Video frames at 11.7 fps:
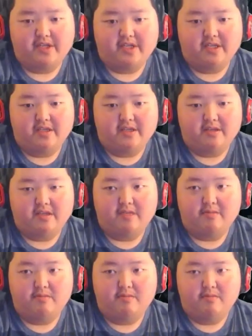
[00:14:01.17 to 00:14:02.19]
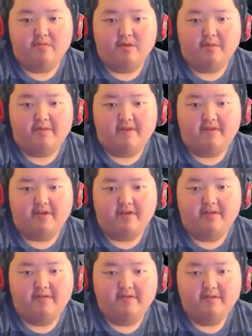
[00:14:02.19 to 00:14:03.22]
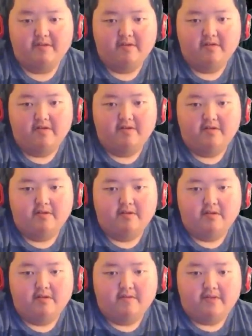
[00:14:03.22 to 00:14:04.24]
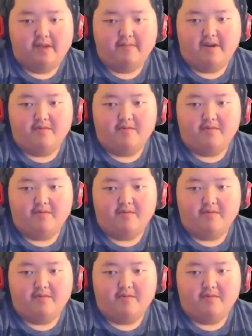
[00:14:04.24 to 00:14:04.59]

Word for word: is, is more my favorite. I'm,